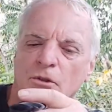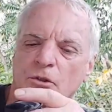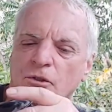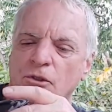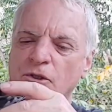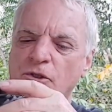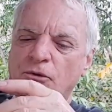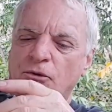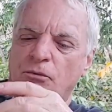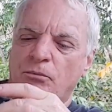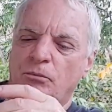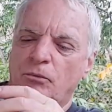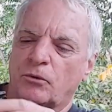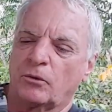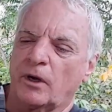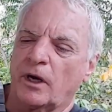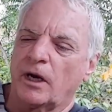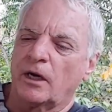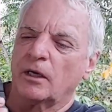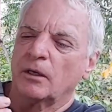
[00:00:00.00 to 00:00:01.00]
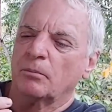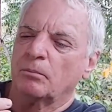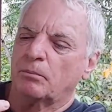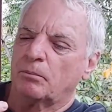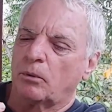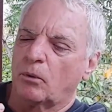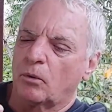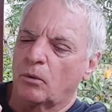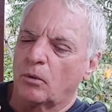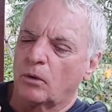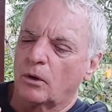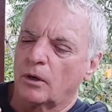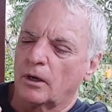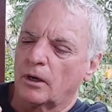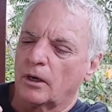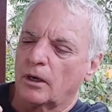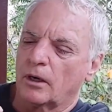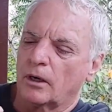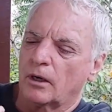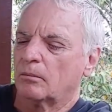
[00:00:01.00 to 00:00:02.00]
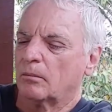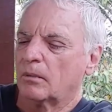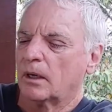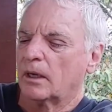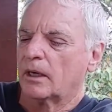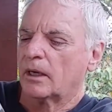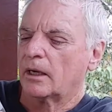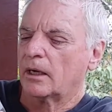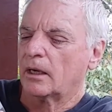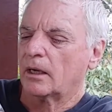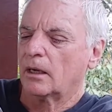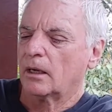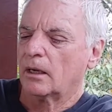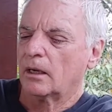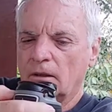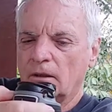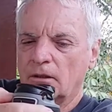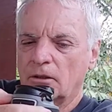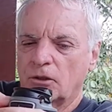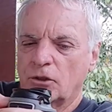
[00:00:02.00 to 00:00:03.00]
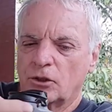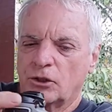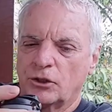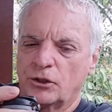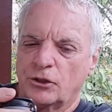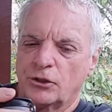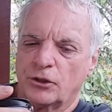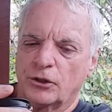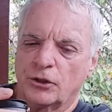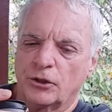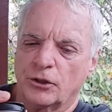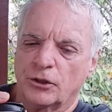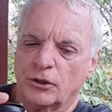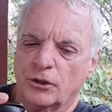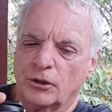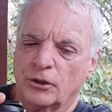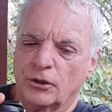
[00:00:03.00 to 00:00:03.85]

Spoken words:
strain and pour my ginger